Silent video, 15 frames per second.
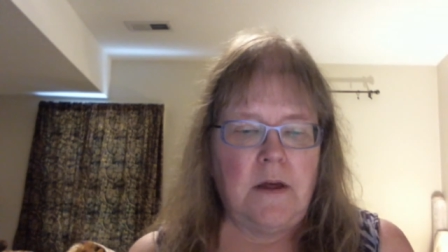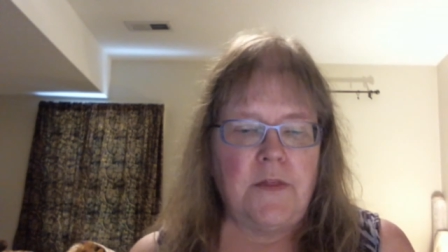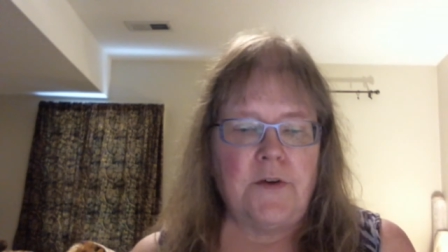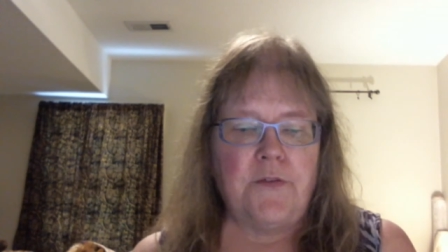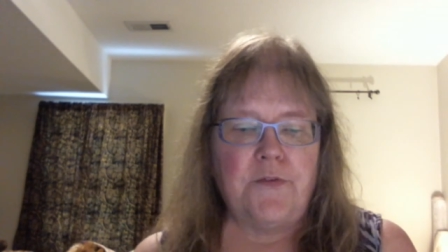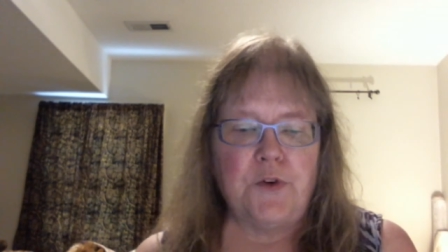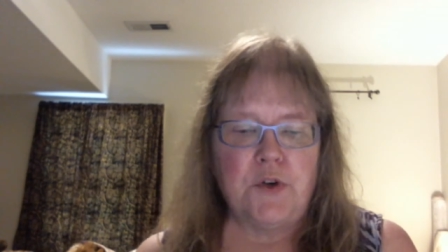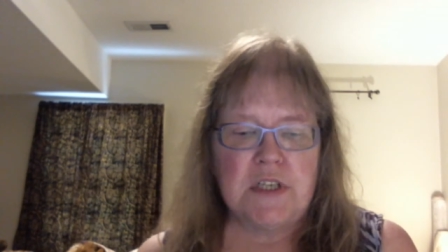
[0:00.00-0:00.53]
the
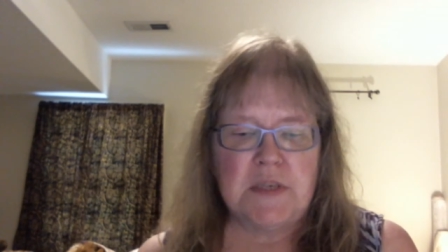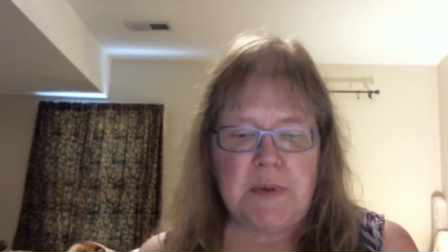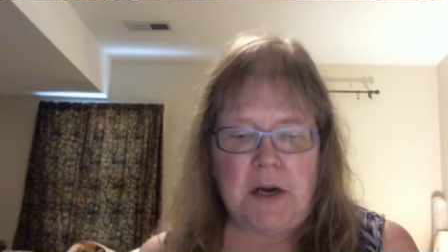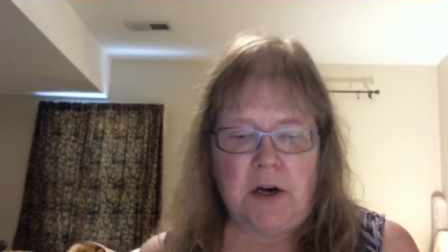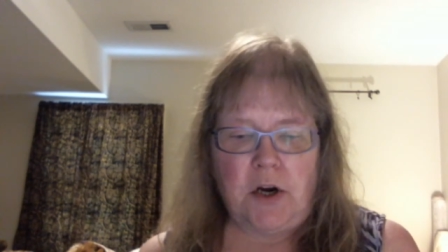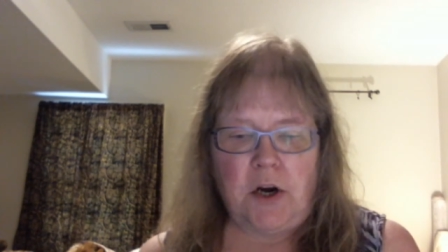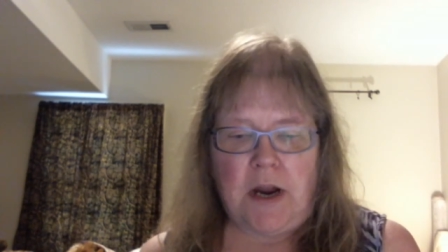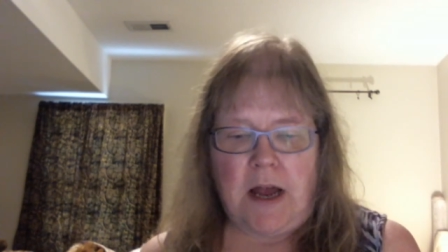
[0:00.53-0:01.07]
first
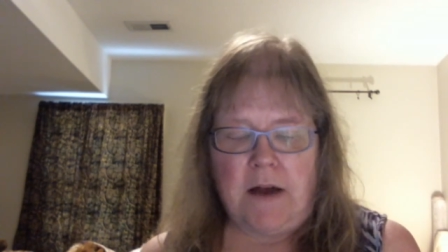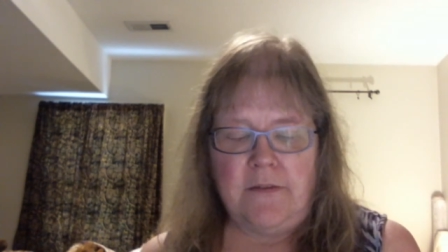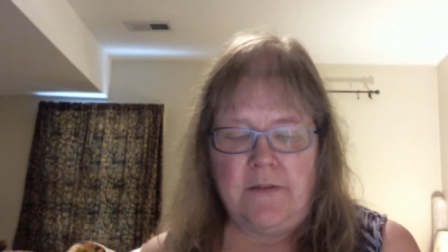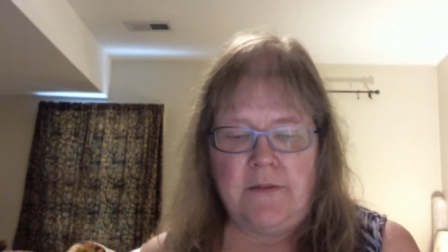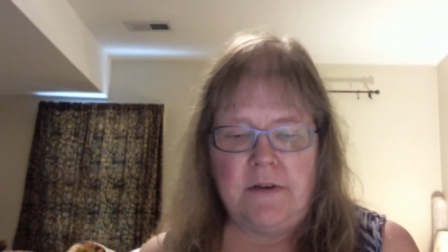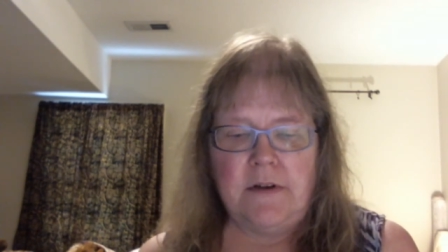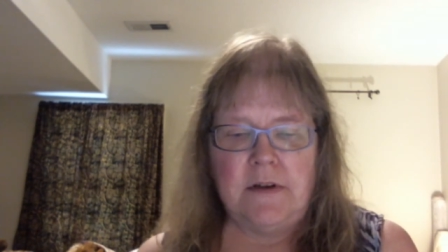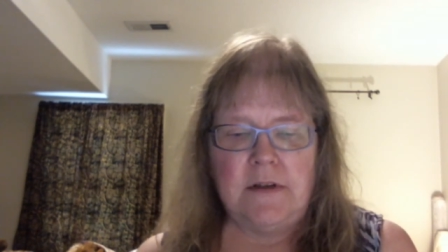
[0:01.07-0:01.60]
paragraph
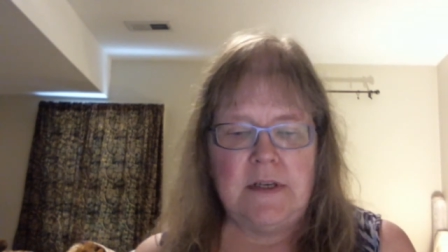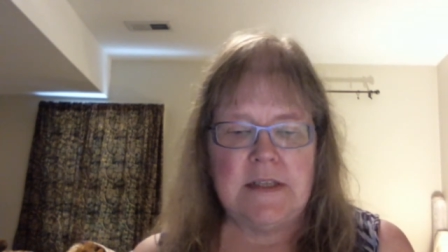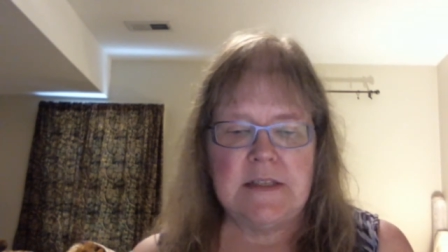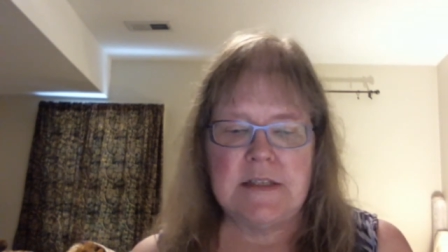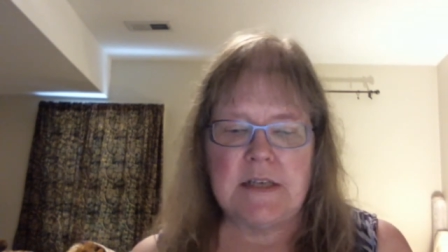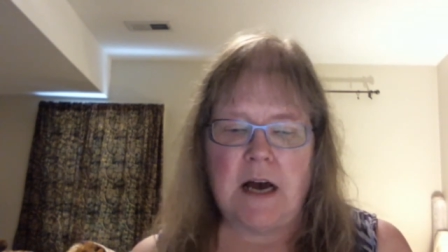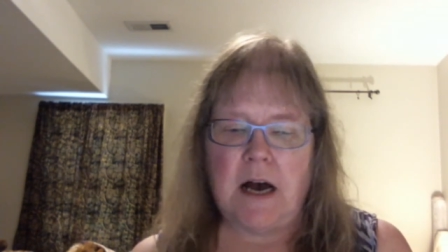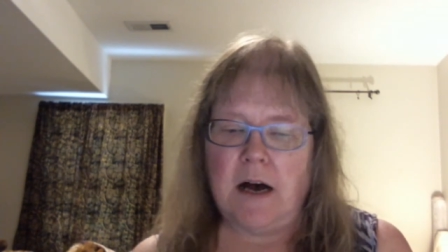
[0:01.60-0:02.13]
needs
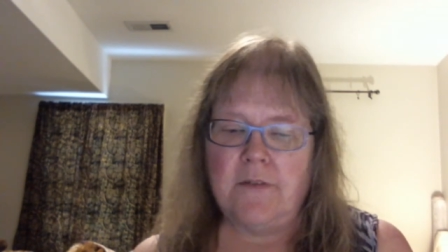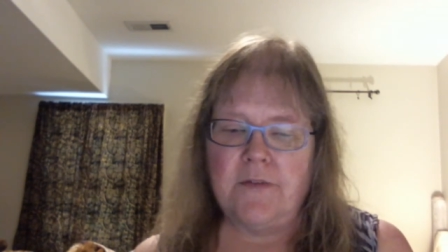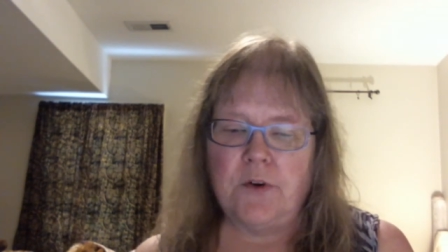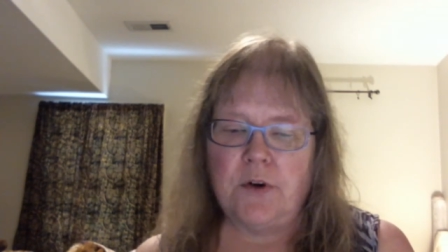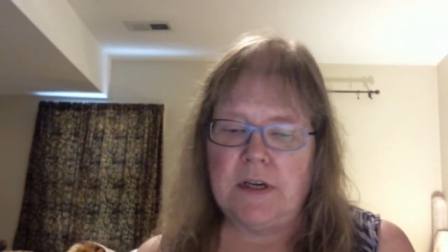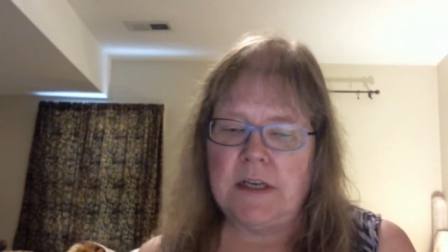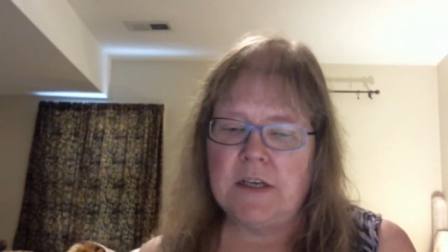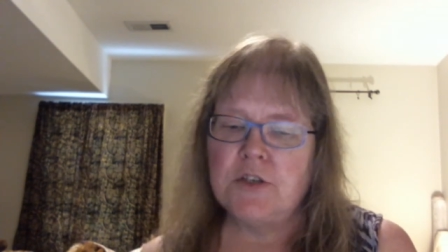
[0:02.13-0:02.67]
to offer
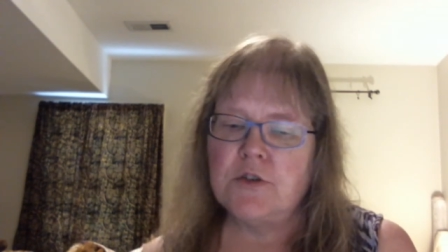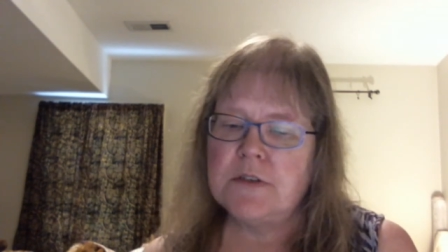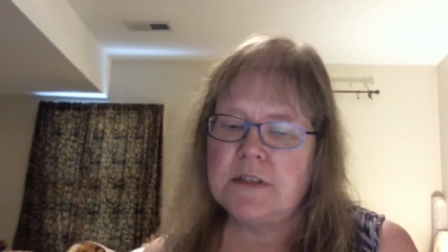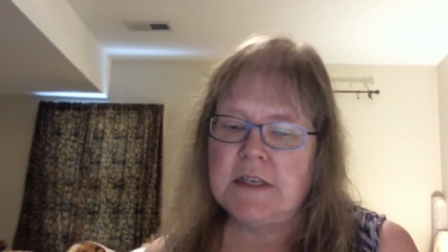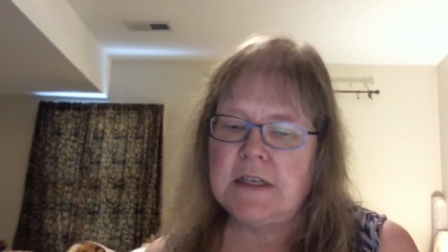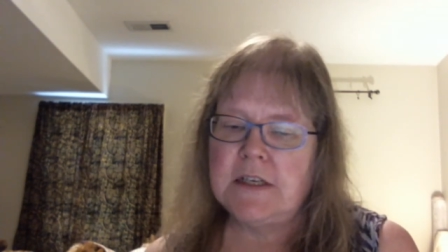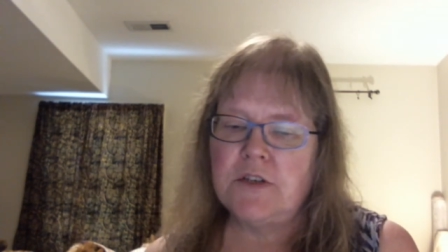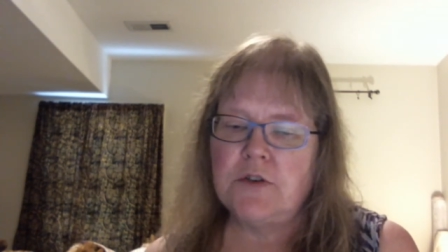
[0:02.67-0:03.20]
an
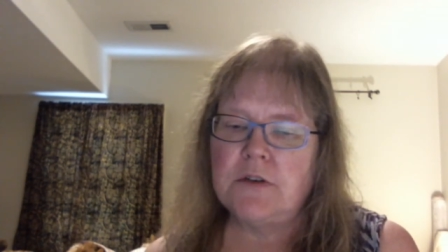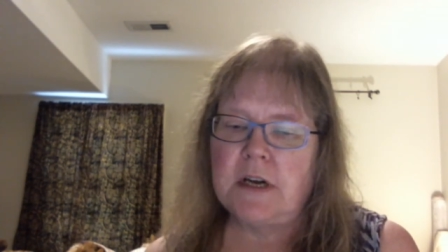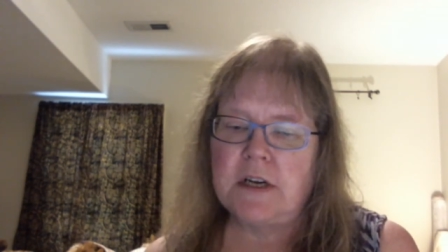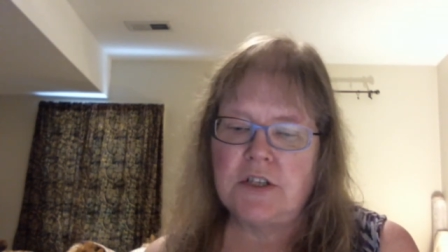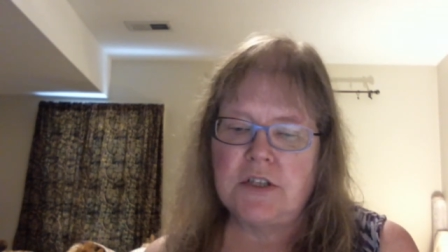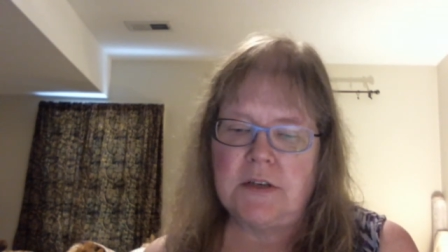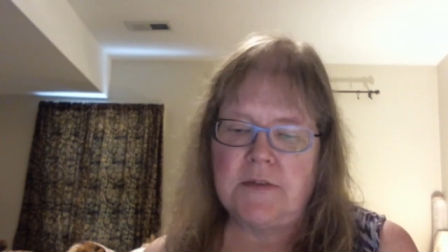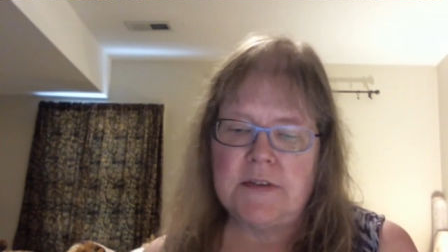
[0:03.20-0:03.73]
interesting
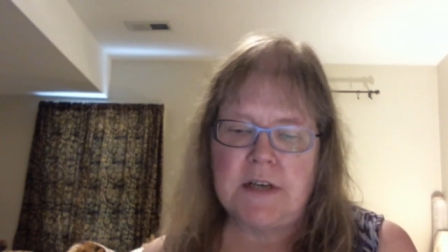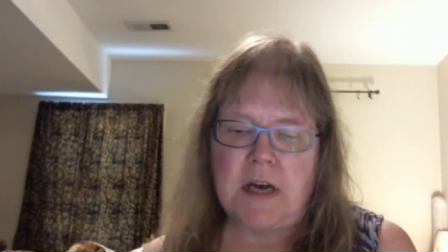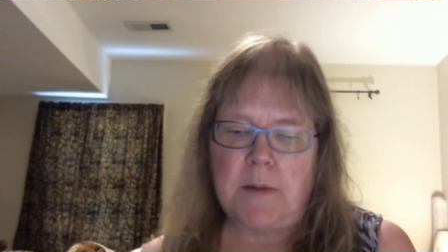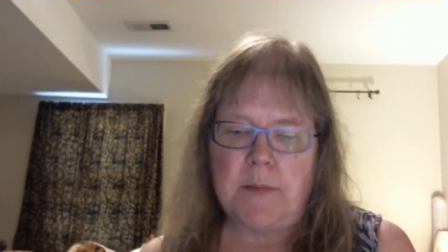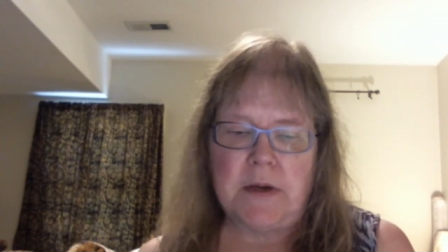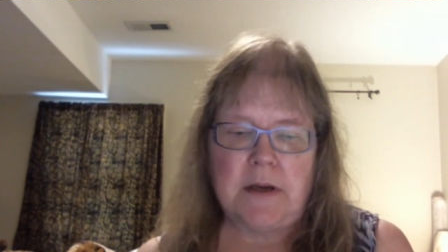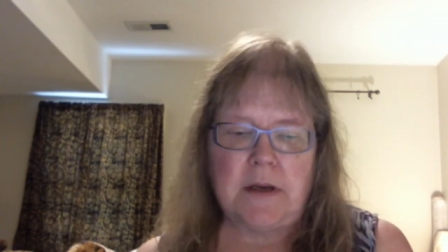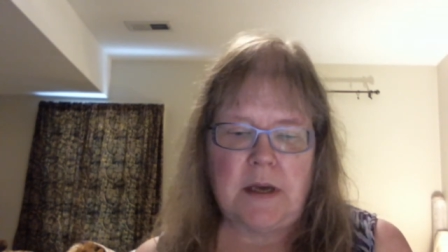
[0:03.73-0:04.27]
introduction of the
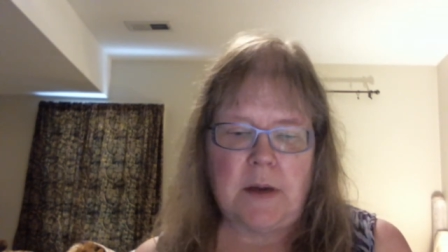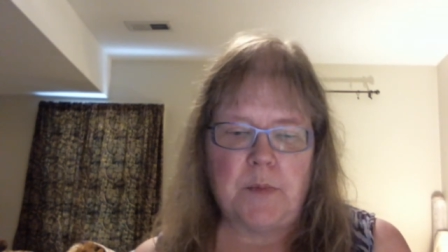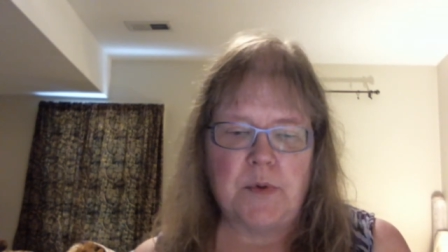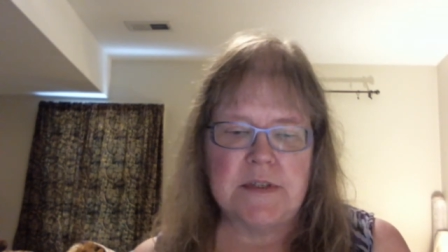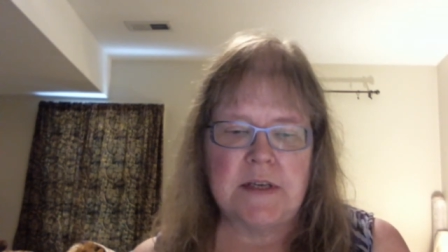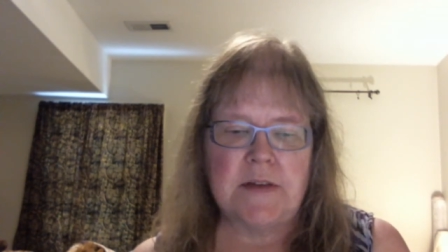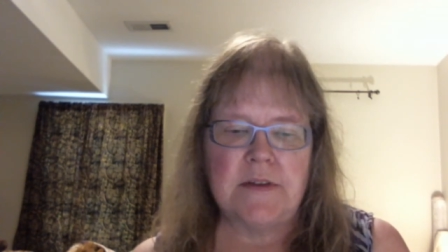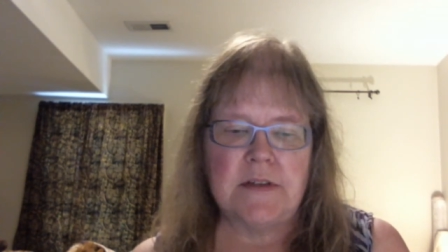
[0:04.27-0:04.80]
topic and
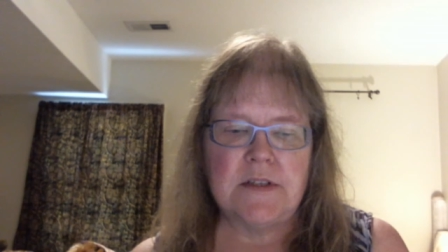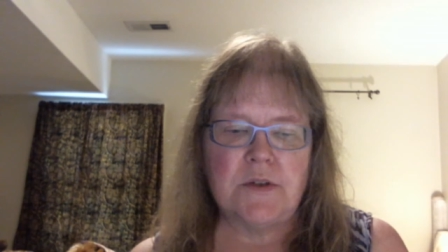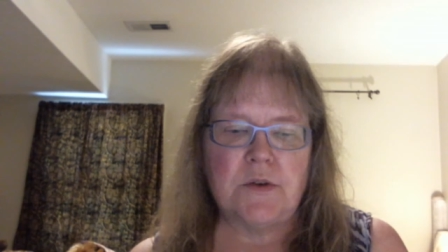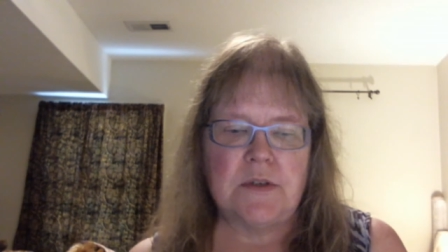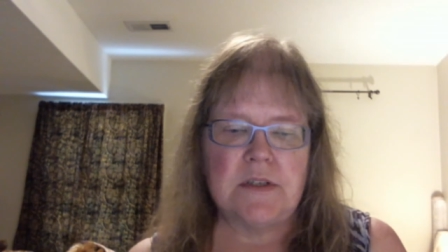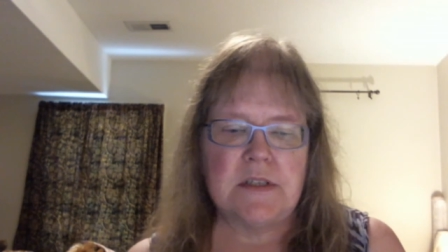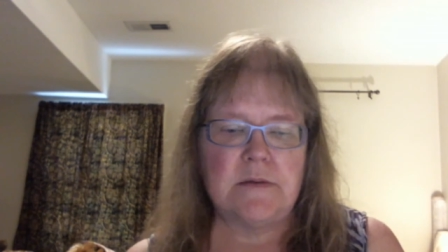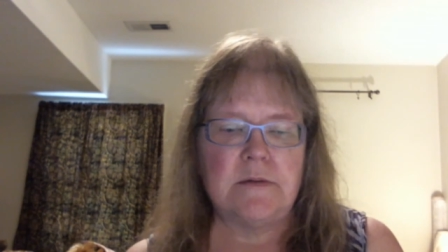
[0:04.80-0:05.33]
present the
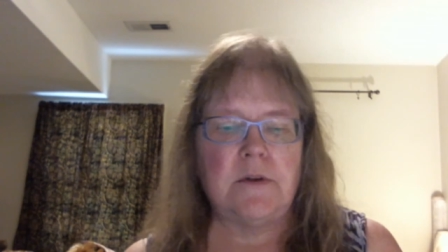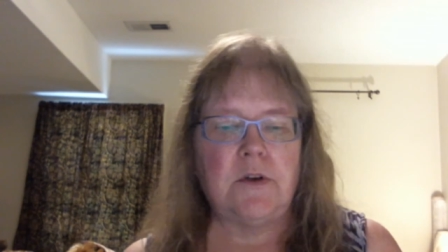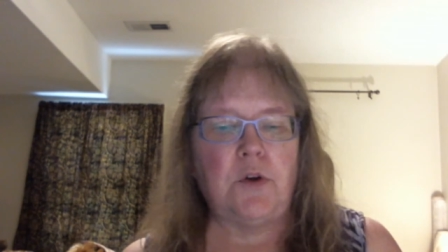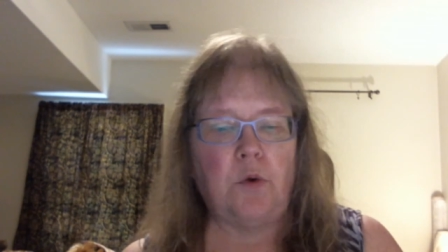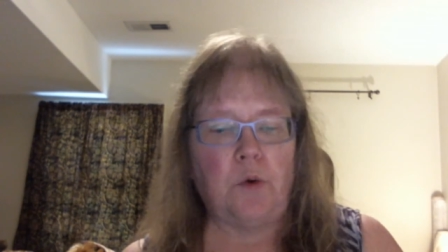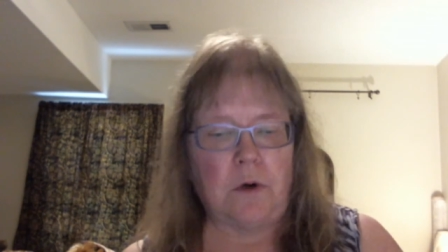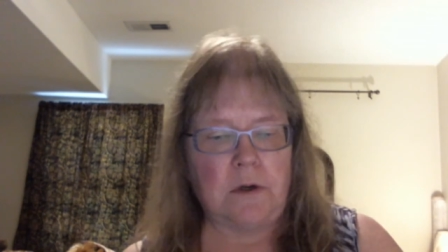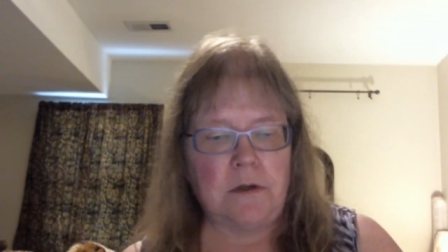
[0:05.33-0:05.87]
students
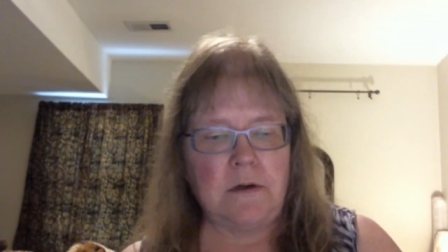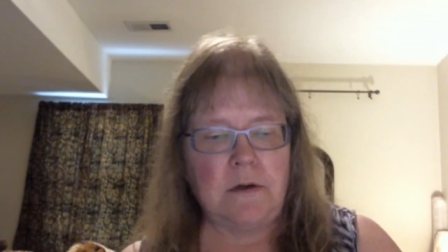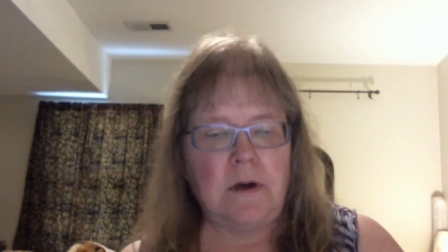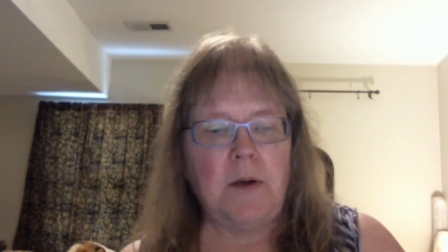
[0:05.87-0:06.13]
your